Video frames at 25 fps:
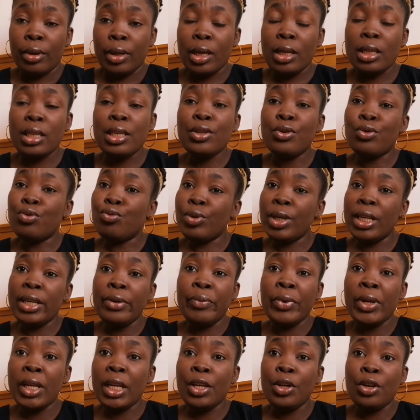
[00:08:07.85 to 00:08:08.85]
It is
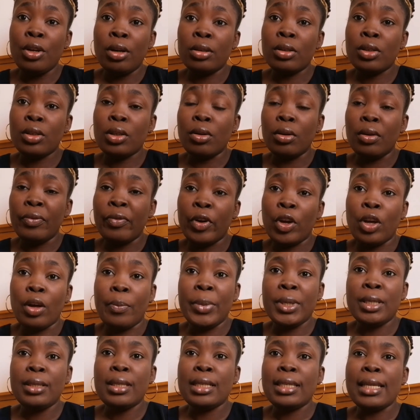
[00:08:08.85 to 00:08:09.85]
really, really not good for your
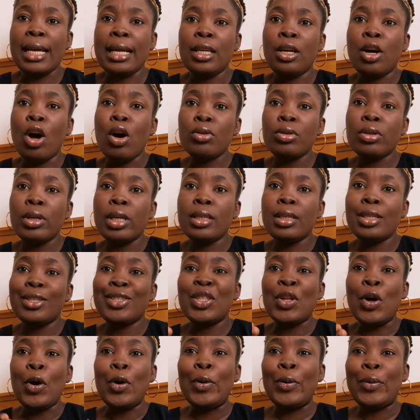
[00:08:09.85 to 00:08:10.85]
business. And also it is
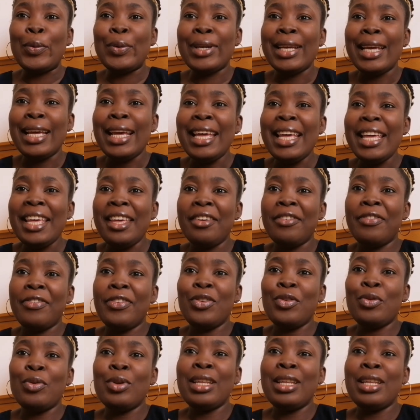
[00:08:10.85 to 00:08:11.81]
not good if